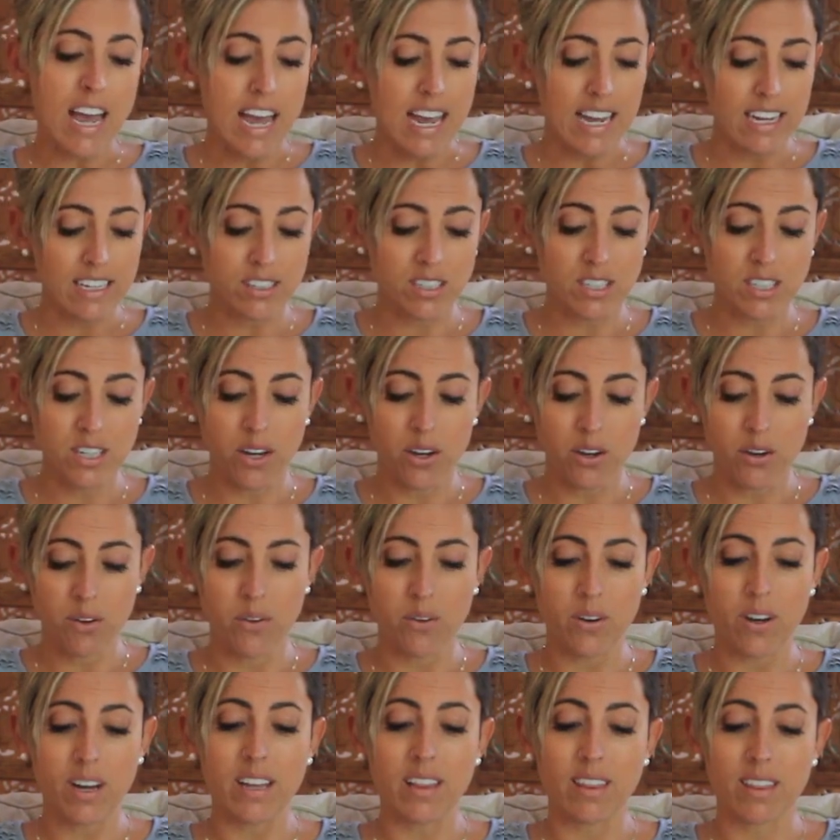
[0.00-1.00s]
and
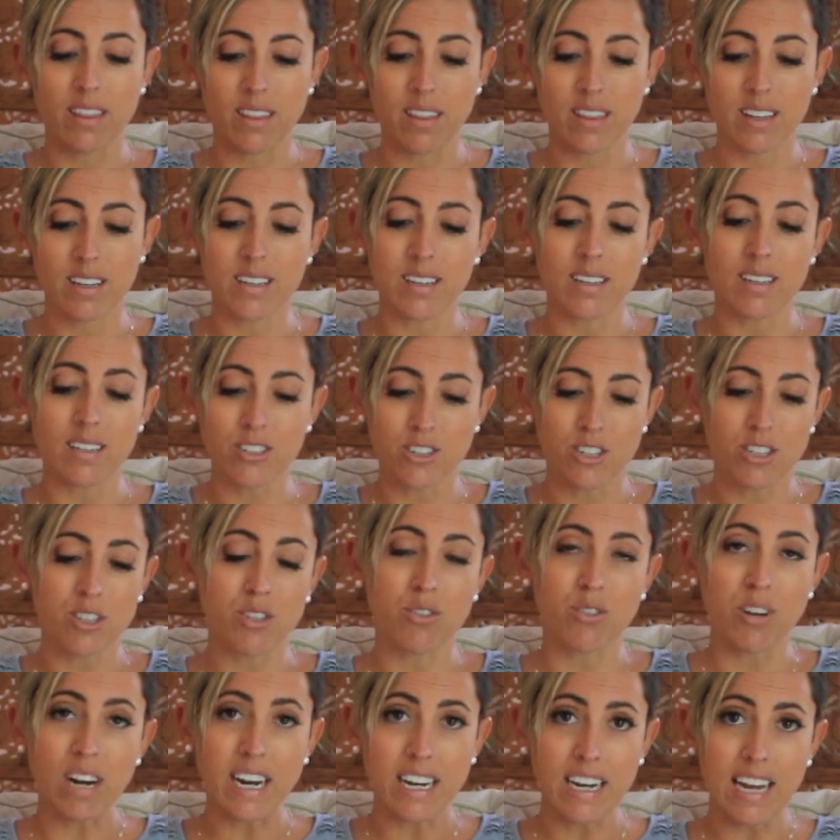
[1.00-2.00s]
so it's
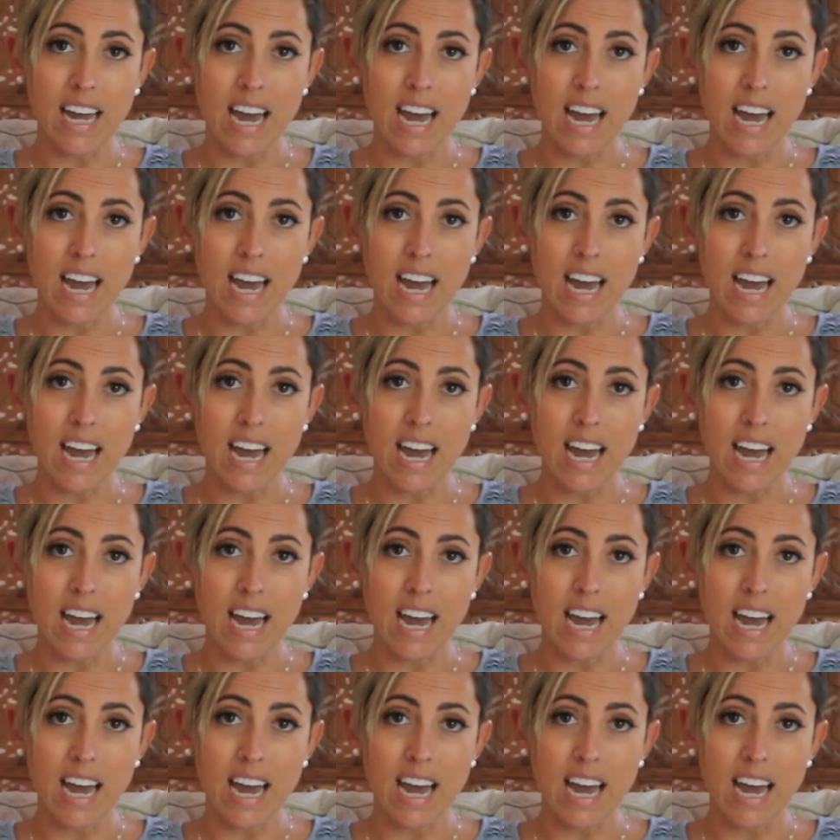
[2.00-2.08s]
just great